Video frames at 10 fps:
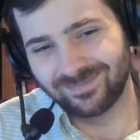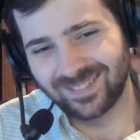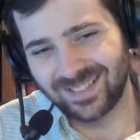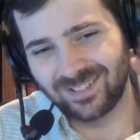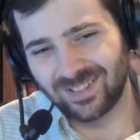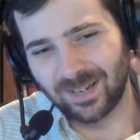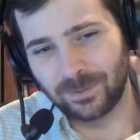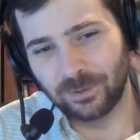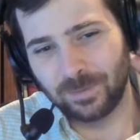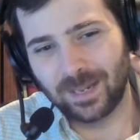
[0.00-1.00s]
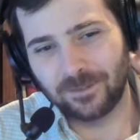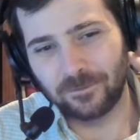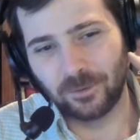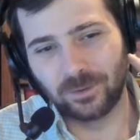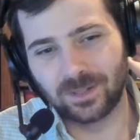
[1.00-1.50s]
a job you pay
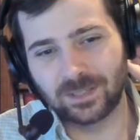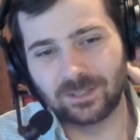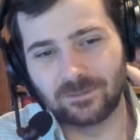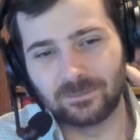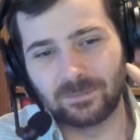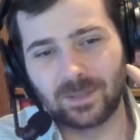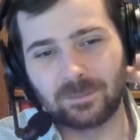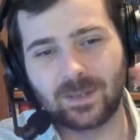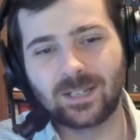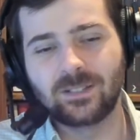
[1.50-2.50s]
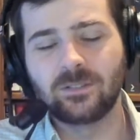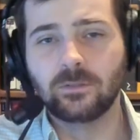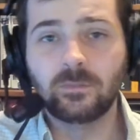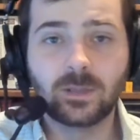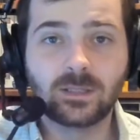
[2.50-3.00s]
for instead of that pays
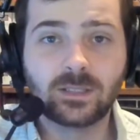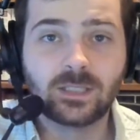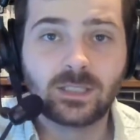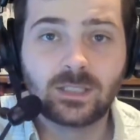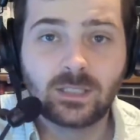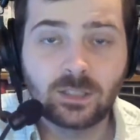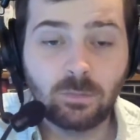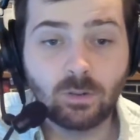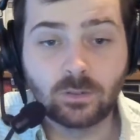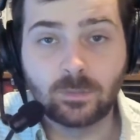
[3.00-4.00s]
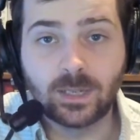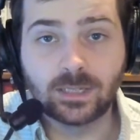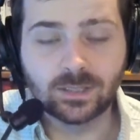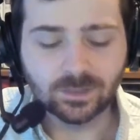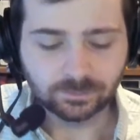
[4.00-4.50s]
you, but the point
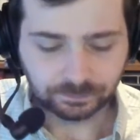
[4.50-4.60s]
remains.